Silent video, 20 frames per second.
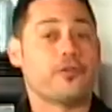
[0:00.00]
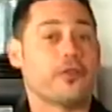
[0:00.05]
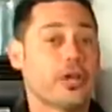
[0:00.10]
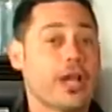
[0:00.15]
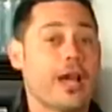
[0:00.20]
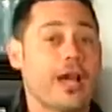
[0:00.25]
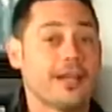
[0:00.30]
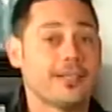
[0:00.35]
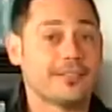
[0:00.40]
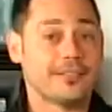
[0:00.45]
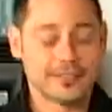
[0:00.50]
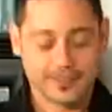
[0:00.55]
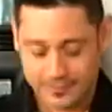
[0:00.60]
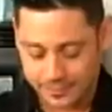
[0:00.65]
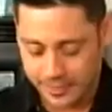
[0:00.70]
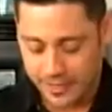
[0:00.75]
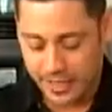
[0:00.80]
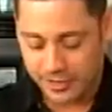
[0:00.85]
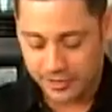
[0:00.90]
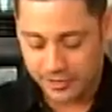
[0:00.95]
for guys.
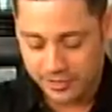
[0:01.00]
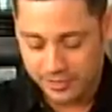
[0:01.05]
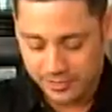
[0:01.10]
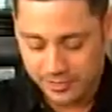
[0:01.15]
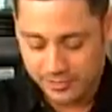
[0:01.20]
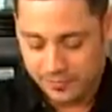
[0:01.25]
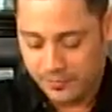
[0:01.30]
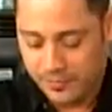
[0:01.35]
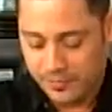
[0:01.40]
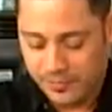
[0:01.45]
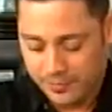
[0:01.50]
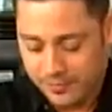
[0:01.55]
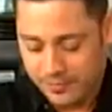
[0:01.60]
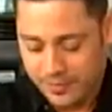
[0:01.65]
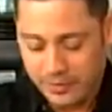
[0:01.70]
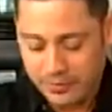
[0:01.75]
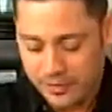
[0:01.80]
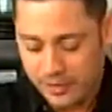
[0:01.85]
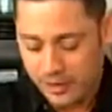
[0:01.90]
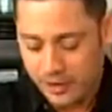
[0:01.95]
Yes.
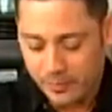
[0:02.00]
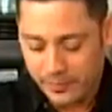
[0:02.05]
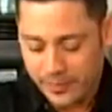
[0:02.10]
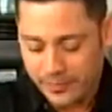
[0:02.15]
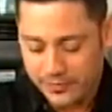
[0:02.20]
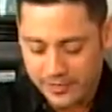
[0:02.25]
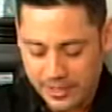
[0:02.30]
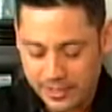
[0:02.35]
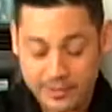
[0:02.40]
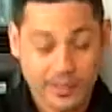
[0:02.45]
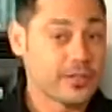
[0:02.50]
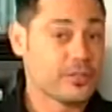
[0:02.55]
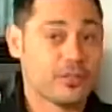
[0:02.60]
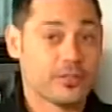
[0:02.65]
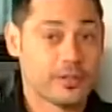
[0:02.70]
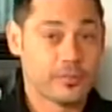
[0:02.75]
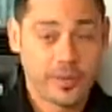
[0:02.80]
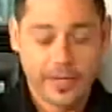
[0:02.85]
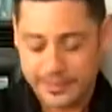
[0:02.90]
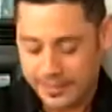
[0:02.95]
That was a long way of saying yes, you
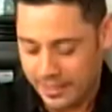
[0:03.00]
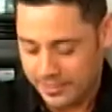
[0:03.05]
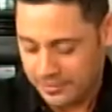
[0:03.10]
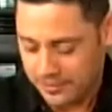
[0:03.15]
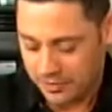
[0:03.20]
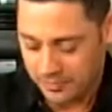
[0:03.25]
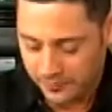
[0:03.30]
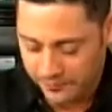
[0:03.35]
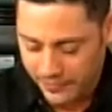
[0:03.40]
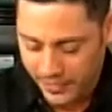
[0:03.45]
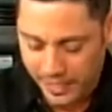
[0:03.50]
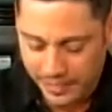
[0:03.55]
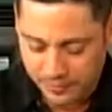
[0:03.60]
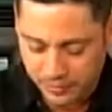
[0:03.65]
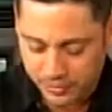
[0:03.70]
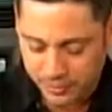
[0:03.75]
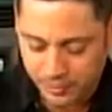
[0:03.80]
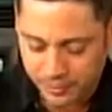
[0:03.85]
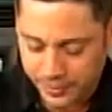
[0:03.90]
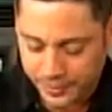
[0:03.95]
can make that too.
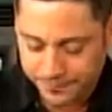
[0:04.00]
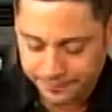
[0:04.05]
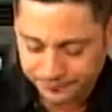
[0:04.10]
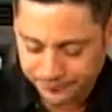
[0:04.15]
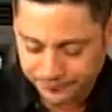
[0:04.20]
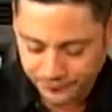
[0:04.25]
Absolutely.